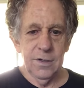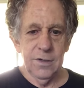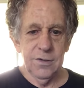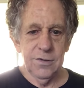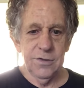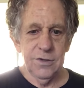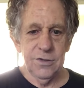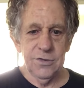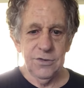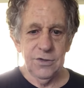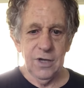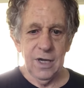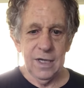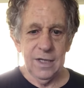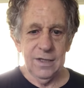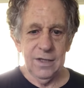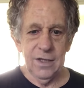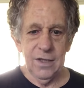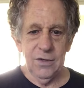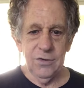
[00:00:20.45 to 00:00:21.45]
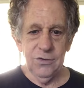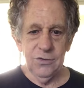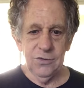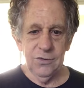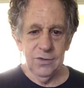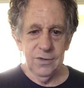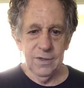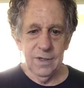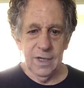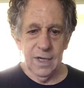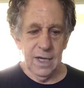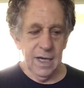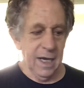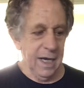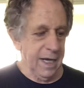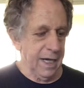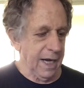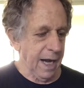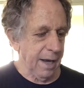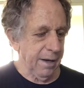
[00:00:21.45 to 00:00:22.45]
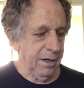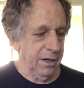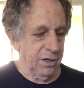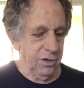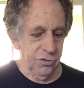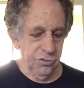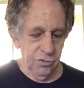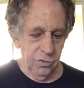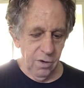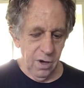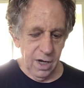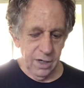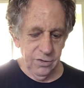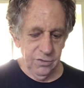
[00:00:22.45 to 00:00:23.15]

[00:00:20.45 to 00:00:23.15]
just like this, and I'm going to draw